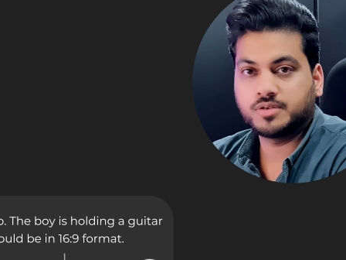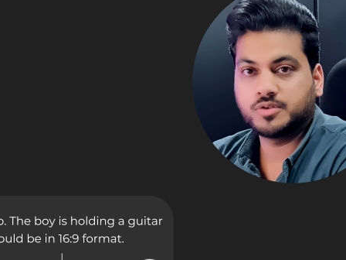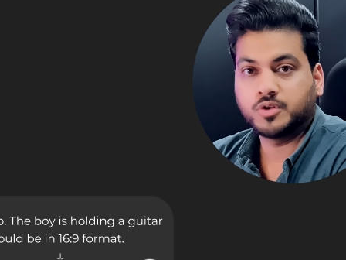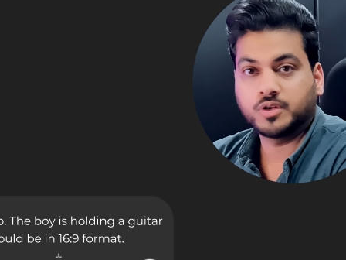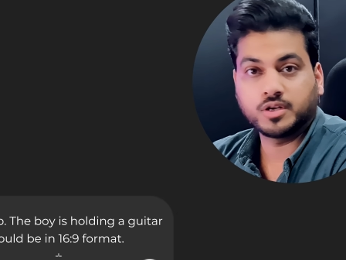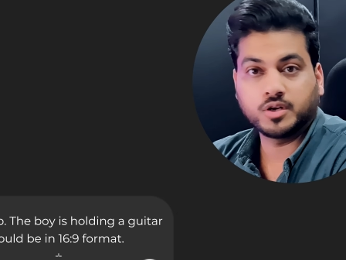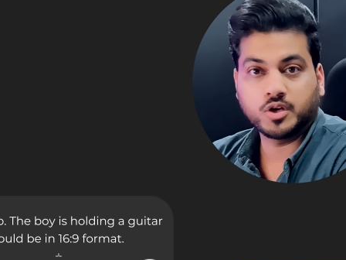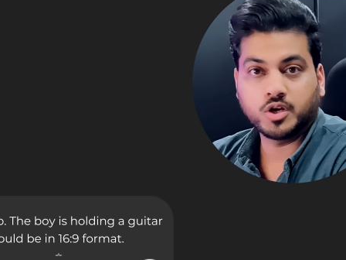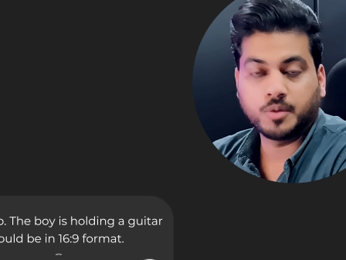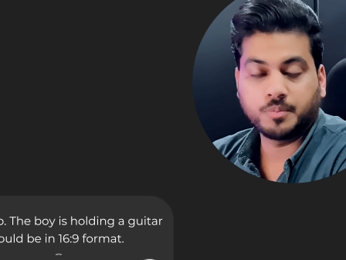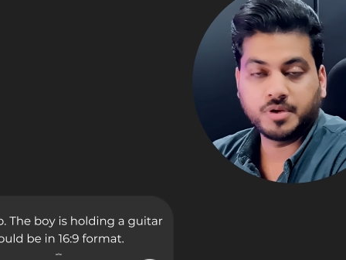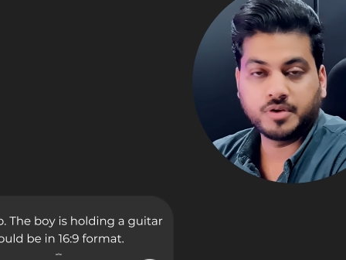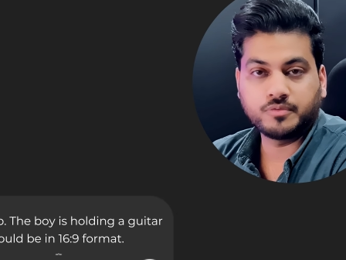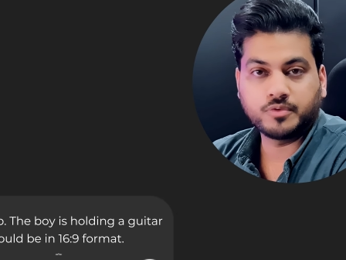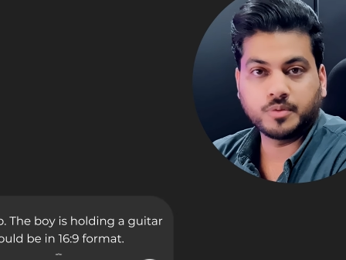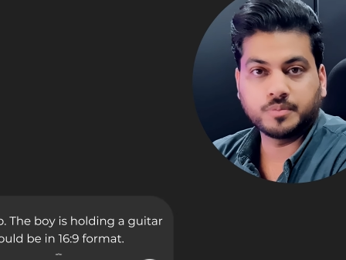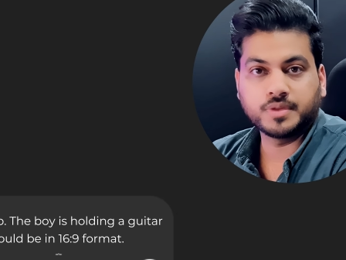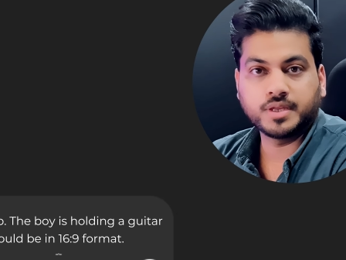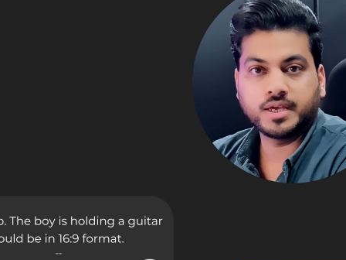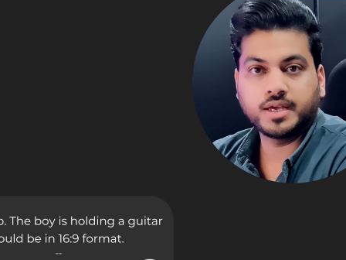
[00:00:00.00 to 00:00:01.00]
You can copy it
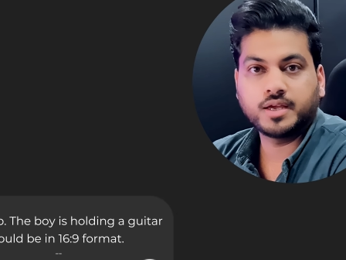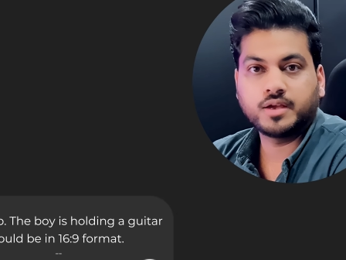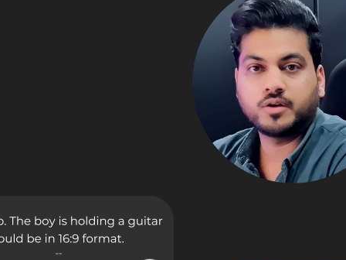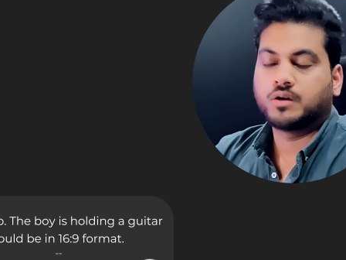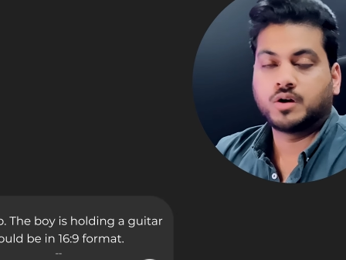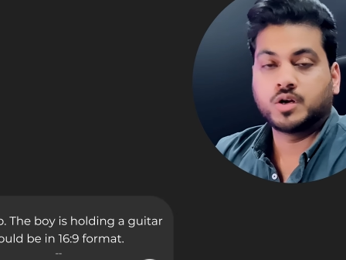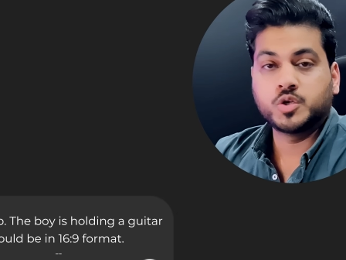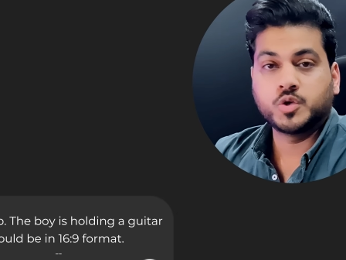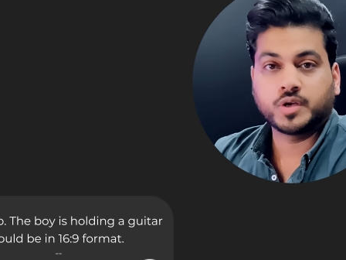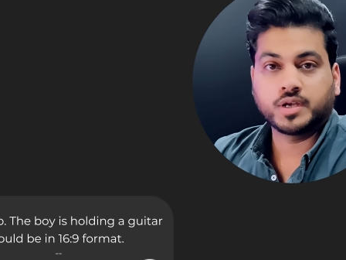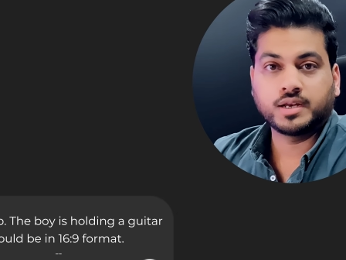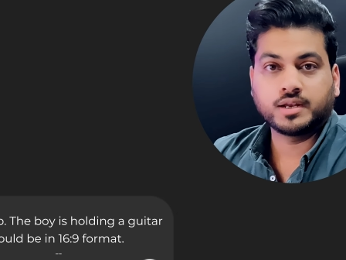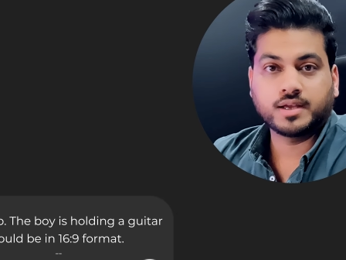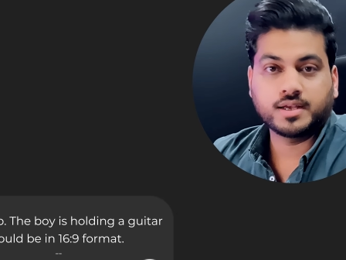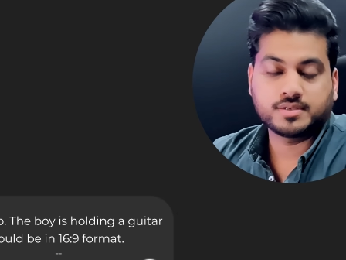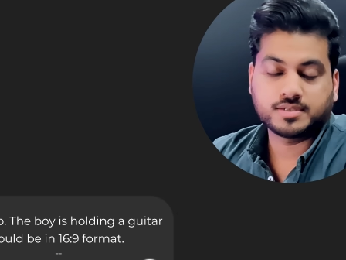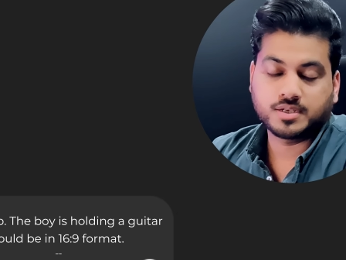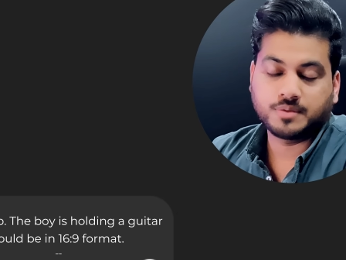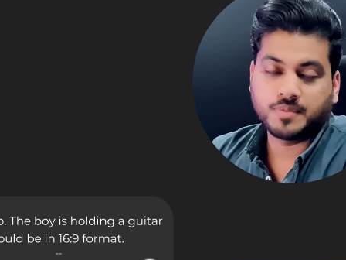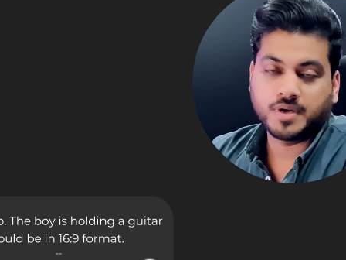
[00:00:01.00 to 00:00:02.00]
from there or you can
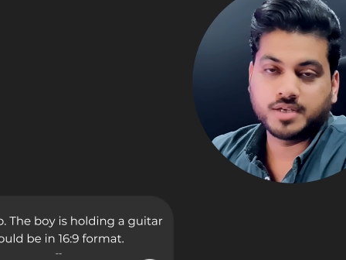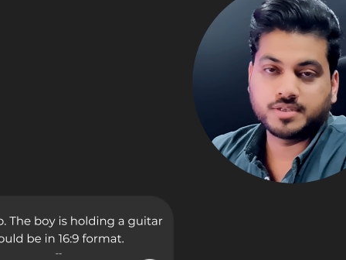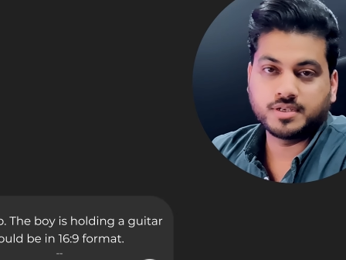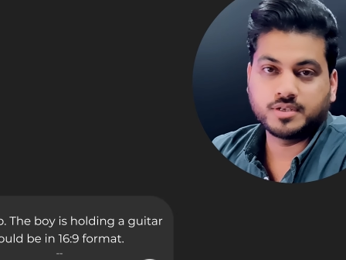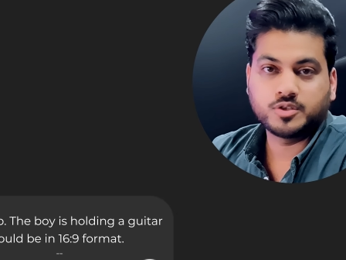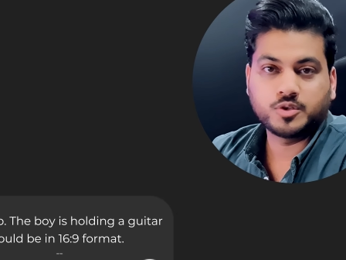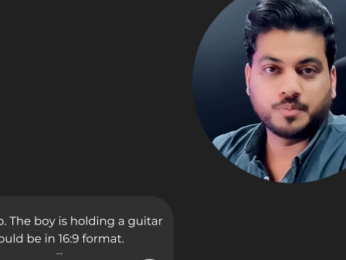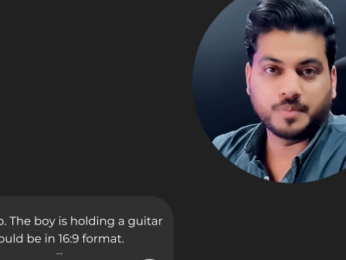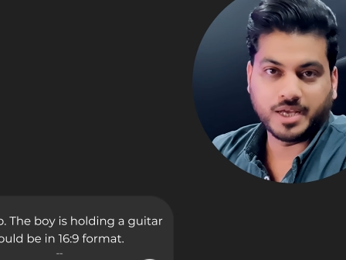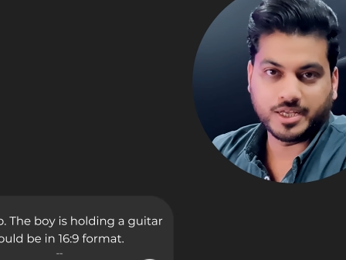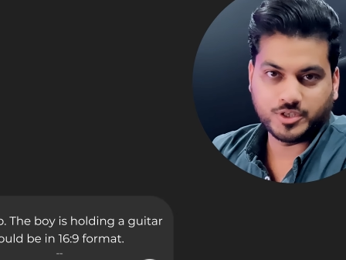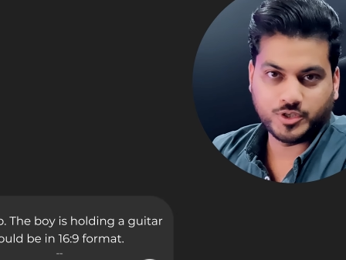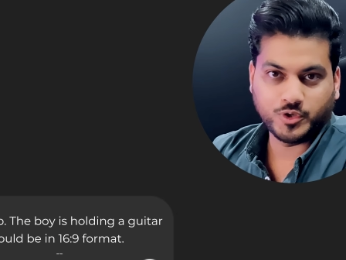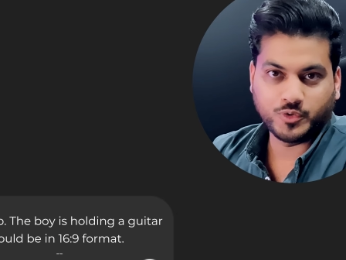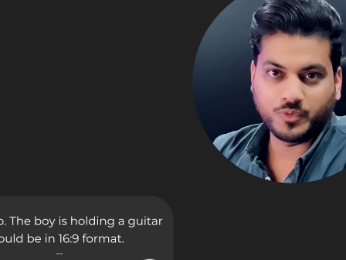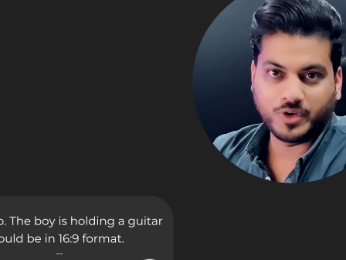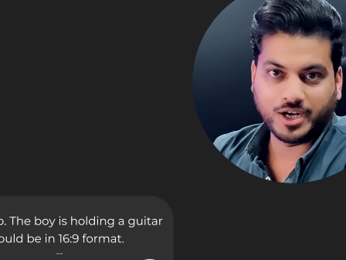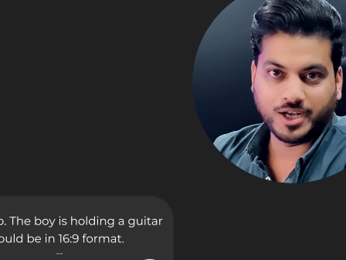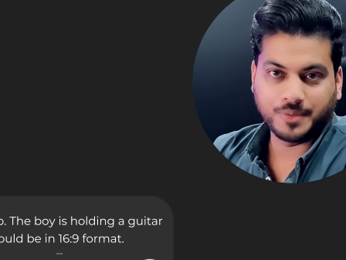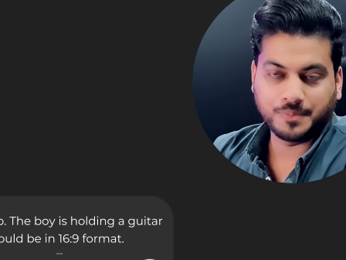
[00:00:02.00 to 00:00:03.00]
customize it to match your
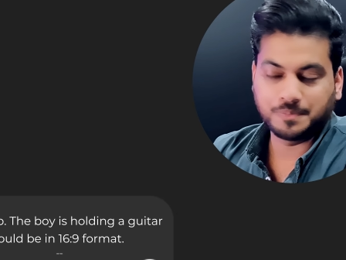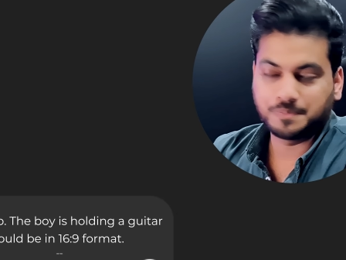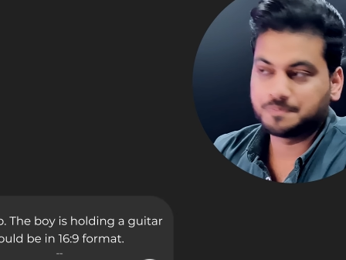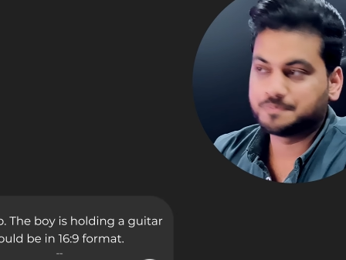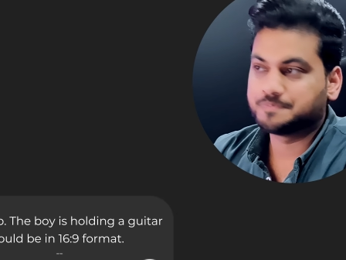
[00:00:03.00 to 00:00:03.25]
vibe.